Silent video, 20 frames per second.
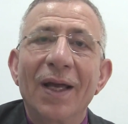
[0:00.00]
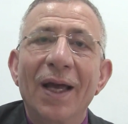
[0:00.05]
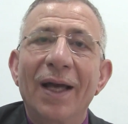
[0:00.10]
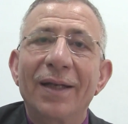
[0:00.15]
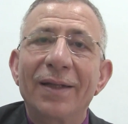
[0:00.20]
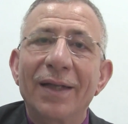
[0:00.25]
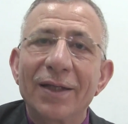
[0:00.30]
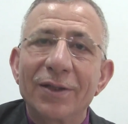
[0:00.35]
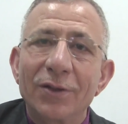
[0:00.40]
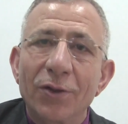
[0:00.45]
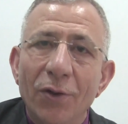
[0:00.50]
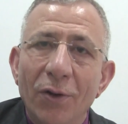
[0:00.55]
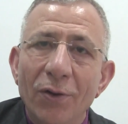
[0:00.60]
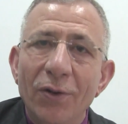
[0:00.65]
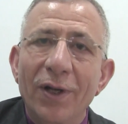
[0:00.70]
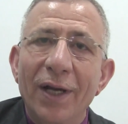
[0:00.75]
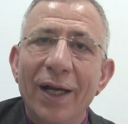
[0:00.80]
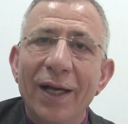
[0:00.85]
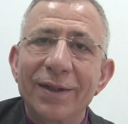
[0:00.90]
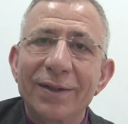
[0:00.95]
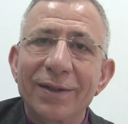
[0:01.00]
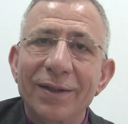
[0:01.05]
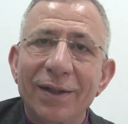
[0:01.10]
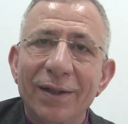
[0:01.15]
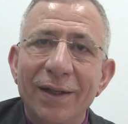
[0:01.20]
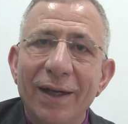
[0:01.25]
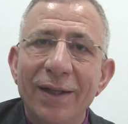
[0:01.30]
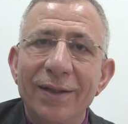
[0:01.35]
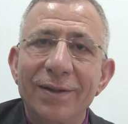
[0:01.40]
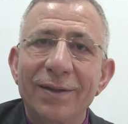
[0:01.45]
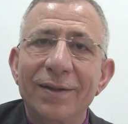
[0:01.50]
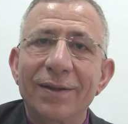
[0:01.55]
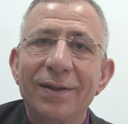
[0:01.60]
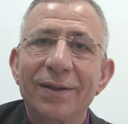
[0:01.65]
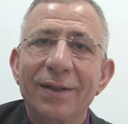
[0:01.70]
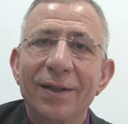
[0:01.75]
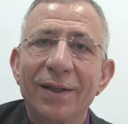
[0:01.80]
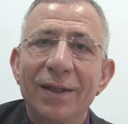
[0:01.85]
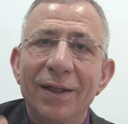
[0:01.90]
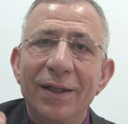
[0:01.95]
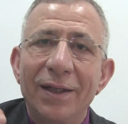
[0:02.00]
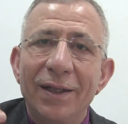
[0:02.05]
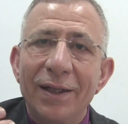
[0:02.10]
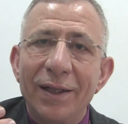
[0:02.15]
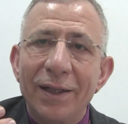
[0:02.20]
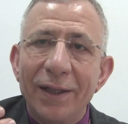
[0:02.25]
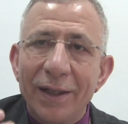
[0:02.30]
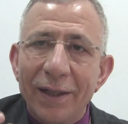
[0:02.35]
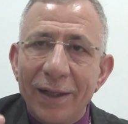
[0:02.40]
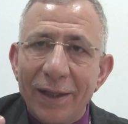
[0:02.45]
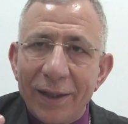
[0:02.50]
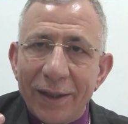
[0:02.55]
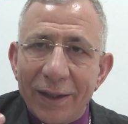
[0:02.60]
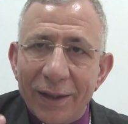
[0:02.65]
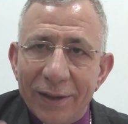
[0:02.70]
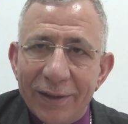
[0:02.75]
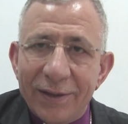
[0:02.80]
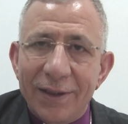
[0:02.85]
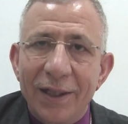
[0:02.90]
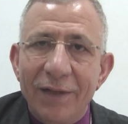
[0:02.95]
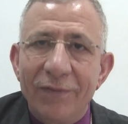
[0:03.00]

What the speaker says: And as long as Christ is